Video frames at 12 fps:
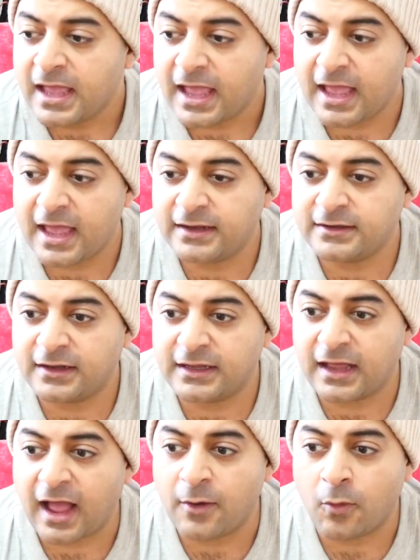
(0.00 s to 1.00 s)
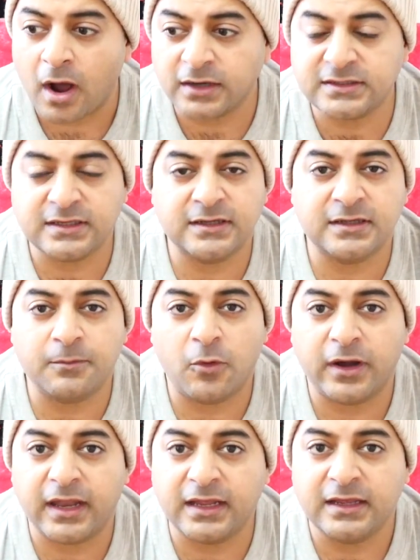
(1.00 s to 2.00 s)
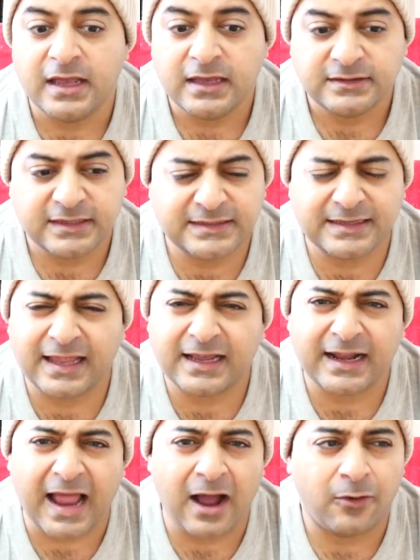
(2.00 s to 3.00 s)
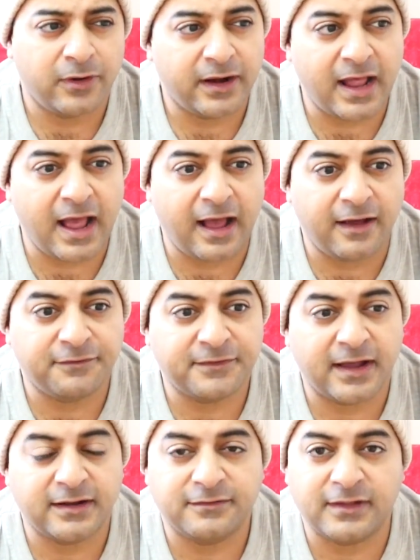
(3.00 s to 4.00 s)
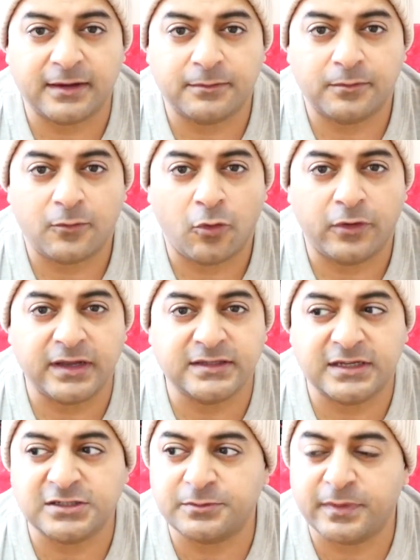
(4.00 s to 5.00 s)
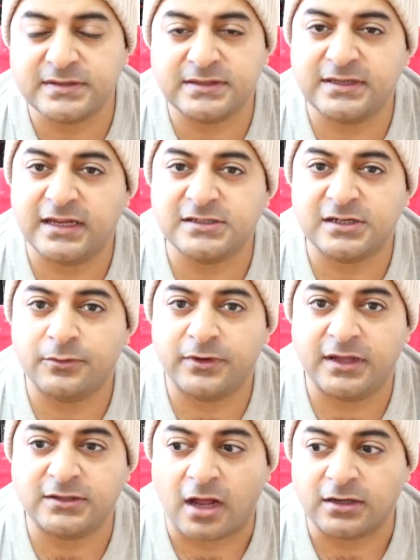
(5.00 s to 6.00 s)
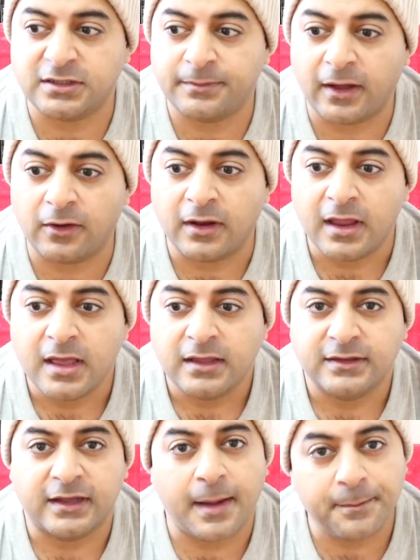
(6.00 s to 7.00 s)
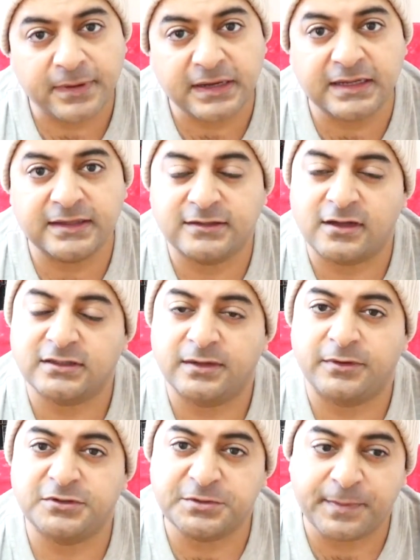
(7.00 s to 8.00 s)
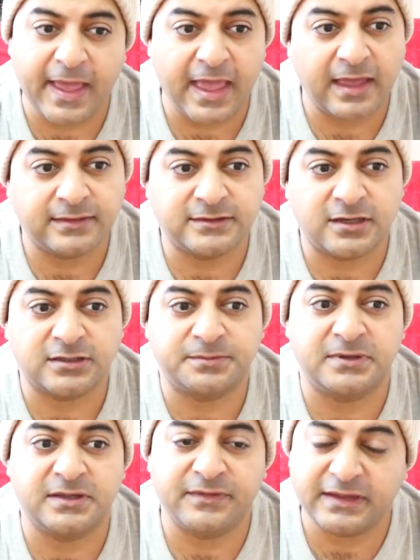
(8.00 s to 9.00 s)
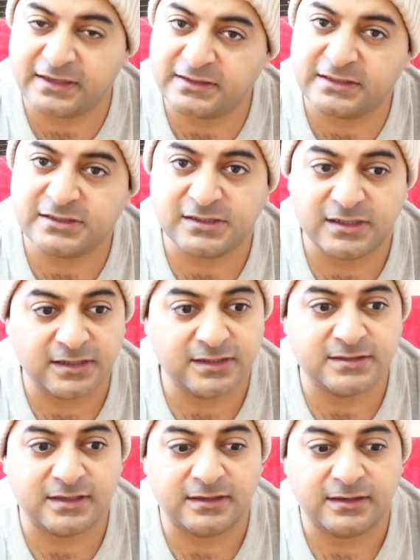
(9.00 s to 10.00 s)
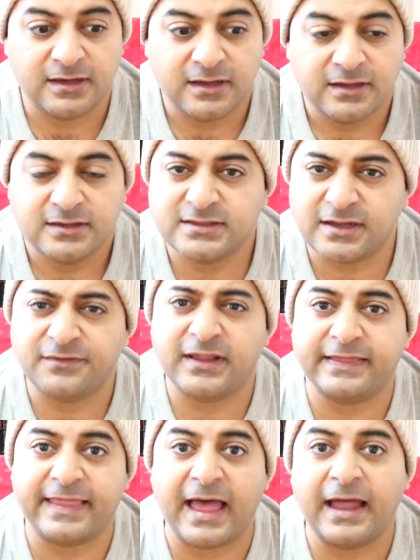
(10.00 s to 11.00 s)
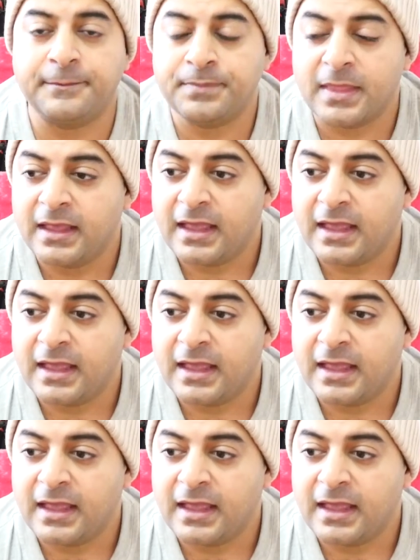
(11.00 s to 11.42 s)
And I walked in the morning. They did like an hour and a half kind of like orientation presentation where they talked about the company, they talked about Japan, they talked about living conditions and stuff like that.